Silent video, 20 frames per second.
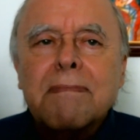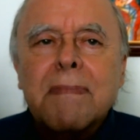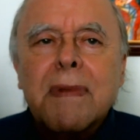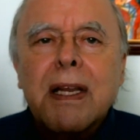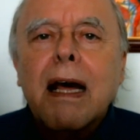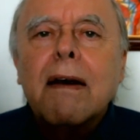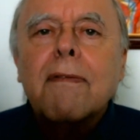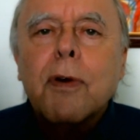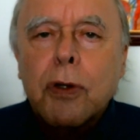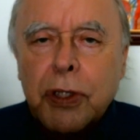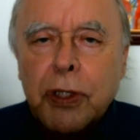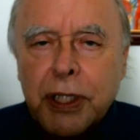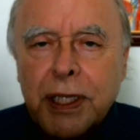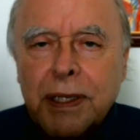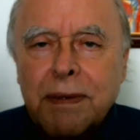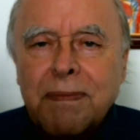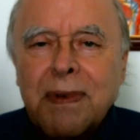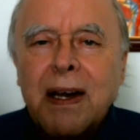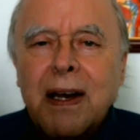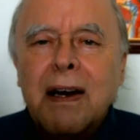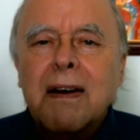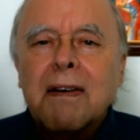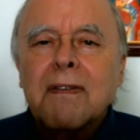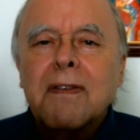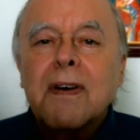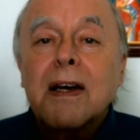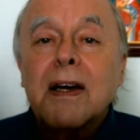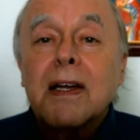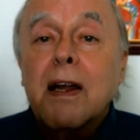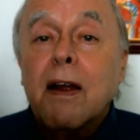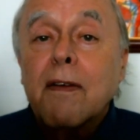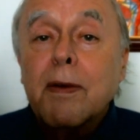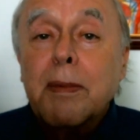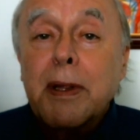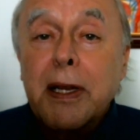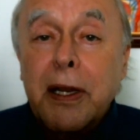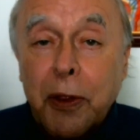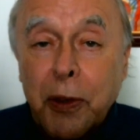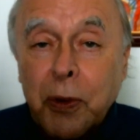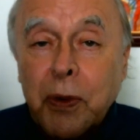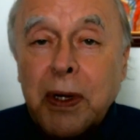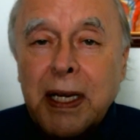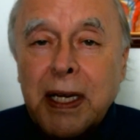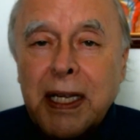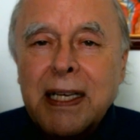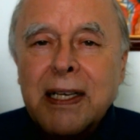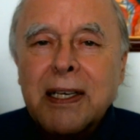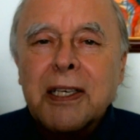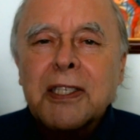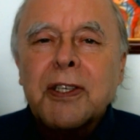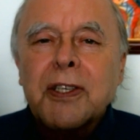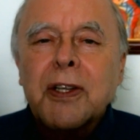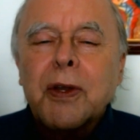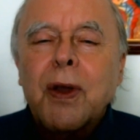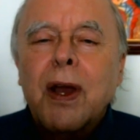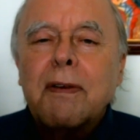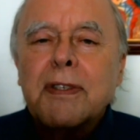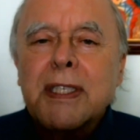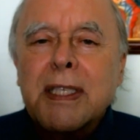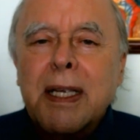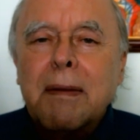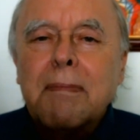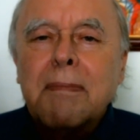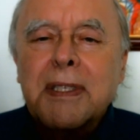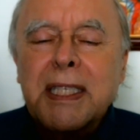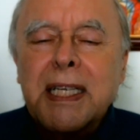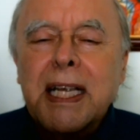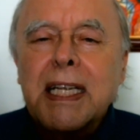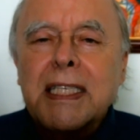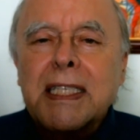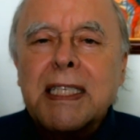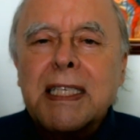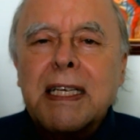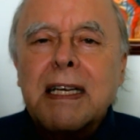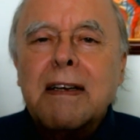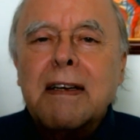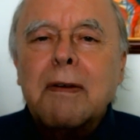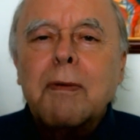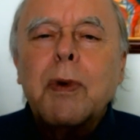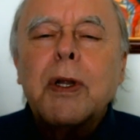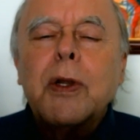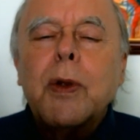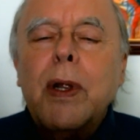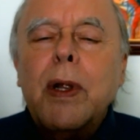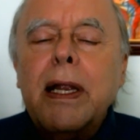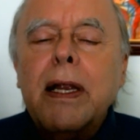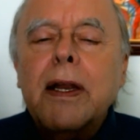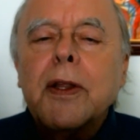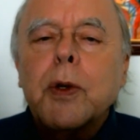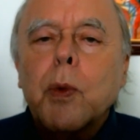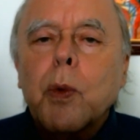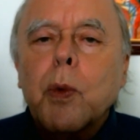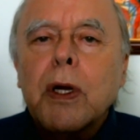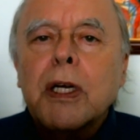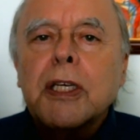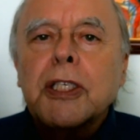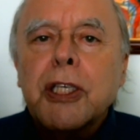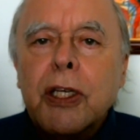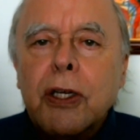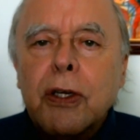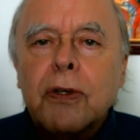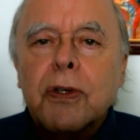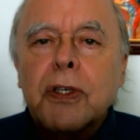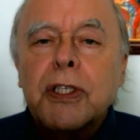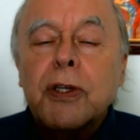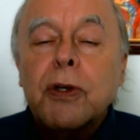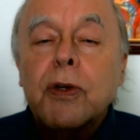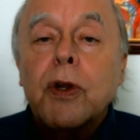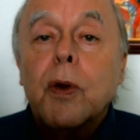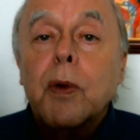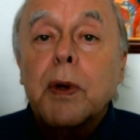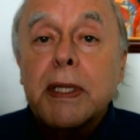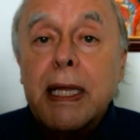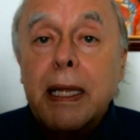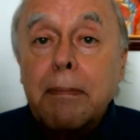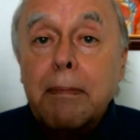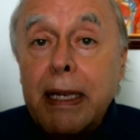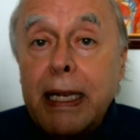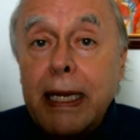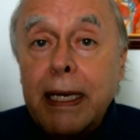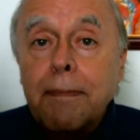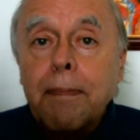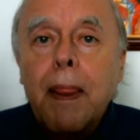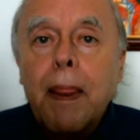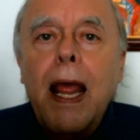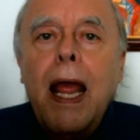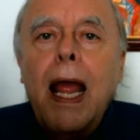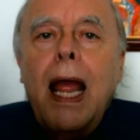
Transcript: levels of government authority here, so you have some sense, when you hear the words used, you know what they mean.